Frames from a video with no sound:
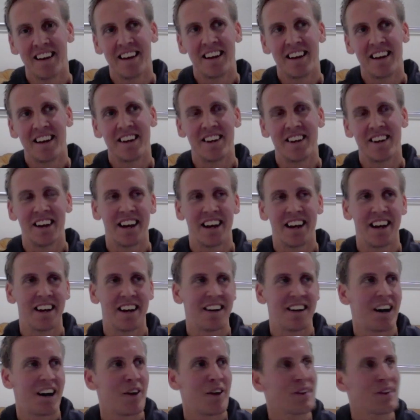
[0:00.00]

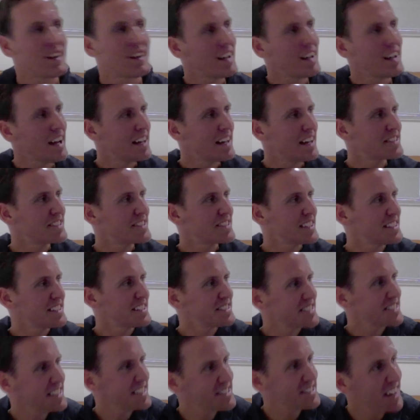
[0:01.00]

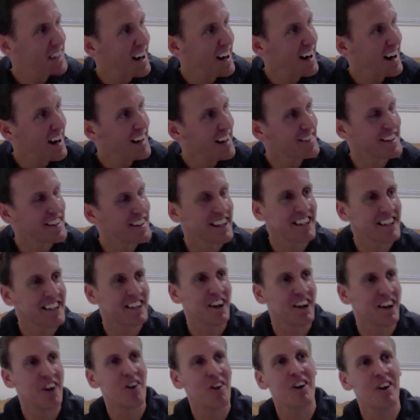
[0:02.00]
it's a hard thing,
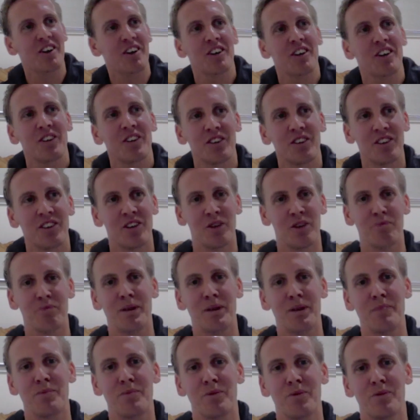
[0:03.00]
like a lot of
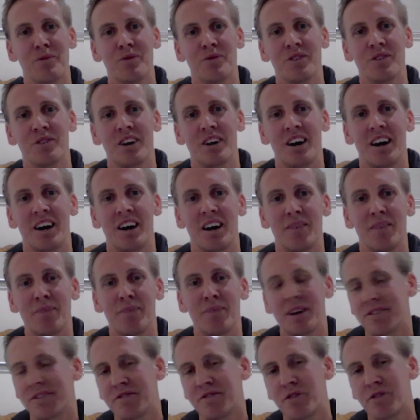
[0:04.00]
people.
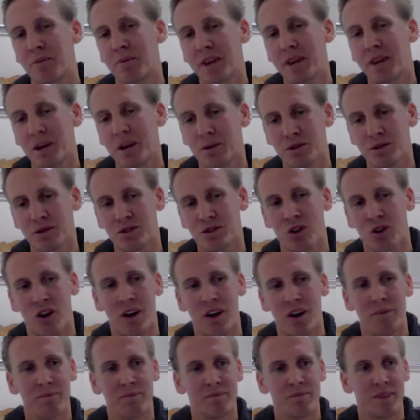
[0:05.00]
But for me, it was
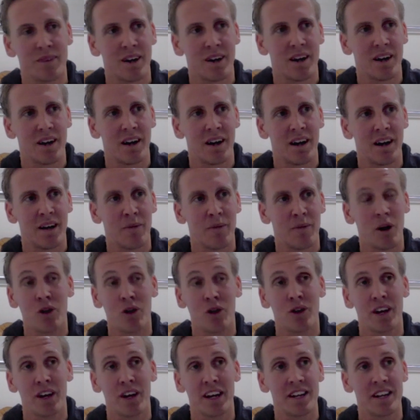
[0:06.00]
time. I
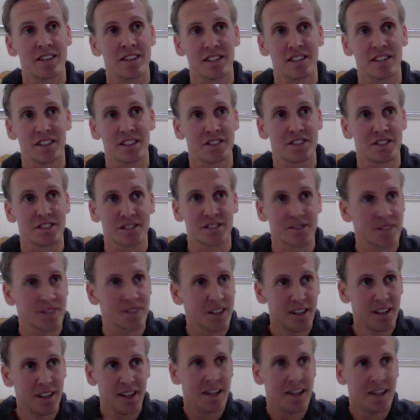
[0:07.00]
could have easily just
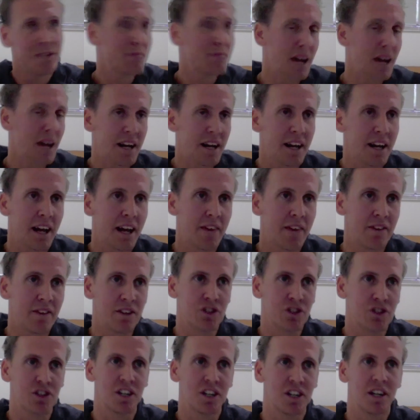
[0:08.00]
played again
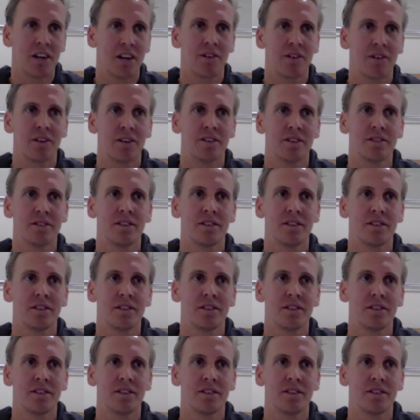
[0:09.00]
this year, and